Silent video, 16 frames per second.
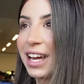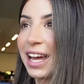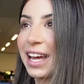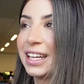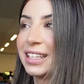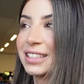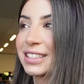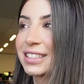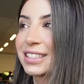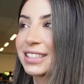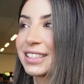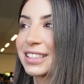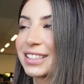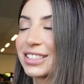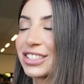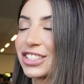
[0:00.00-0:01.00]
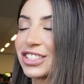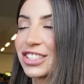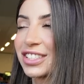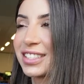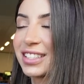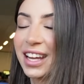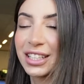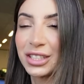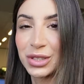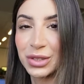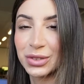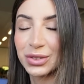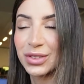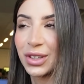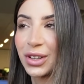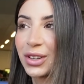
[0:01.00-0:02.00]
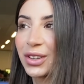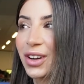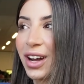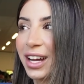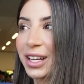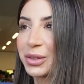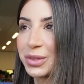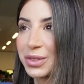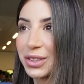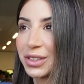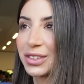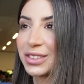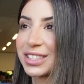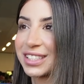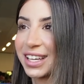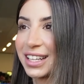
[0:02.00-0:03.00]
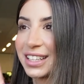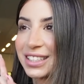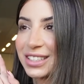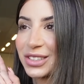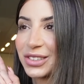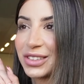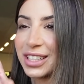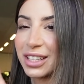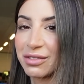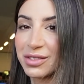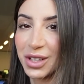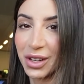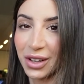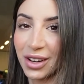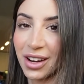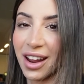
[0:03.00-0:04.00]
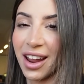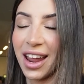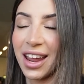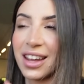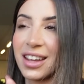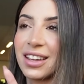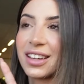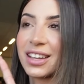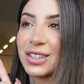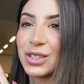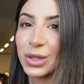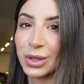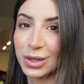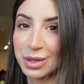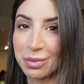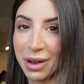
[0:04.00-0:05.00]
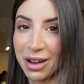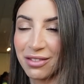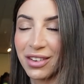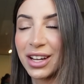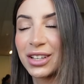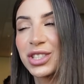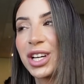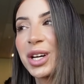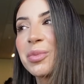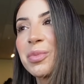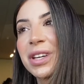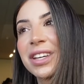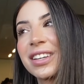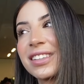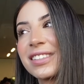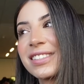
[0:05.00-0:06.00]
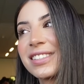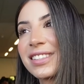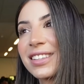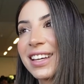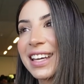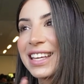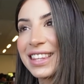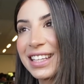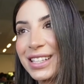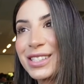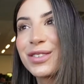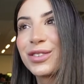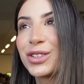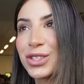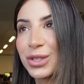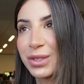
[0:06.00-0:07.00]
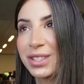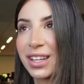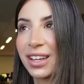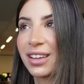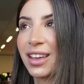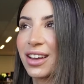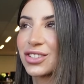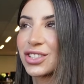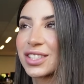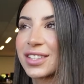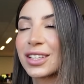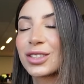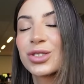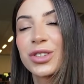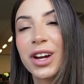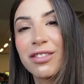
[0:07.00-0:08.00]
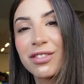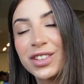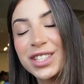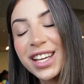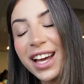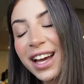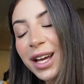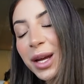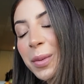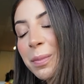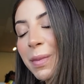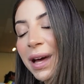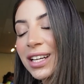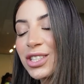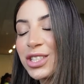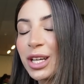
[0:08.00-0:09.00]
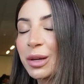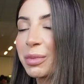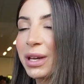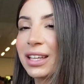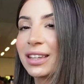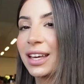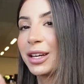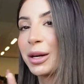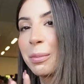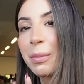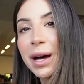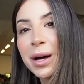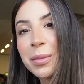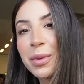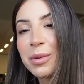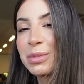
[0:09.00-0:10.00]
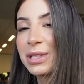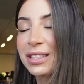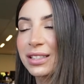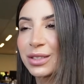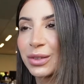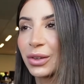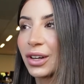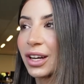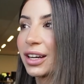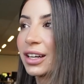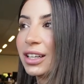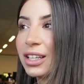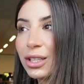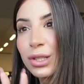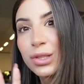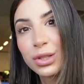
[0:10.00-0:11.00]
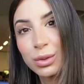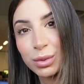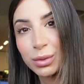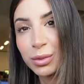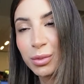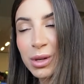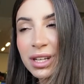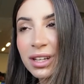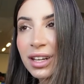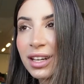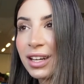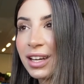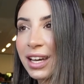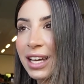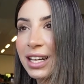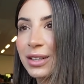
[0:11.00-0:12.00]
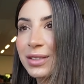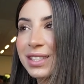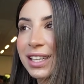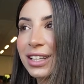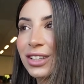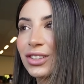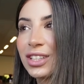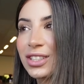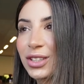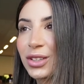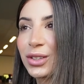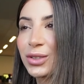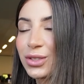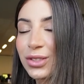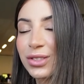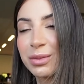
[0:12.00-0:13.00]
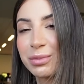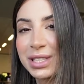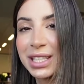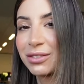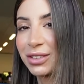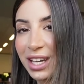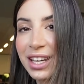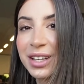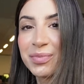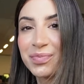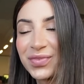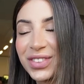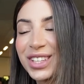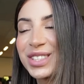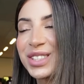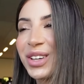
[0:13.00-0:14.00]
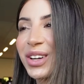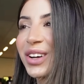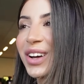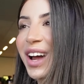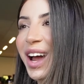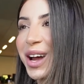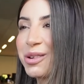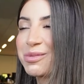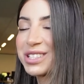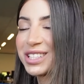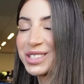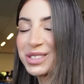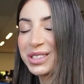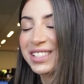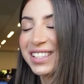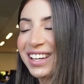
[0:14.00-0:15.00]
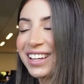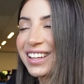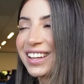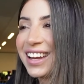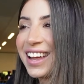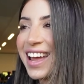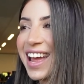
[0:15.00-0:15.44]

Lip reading: And she's just an angel. So I also decided to gift her a Indonesia Spa voucher because in the interview she was saying how she's like strapped for time, managing being like a mum, a business owner, superwoman. And I was like, you need to go and do some self-care. So I hope she enjoys that.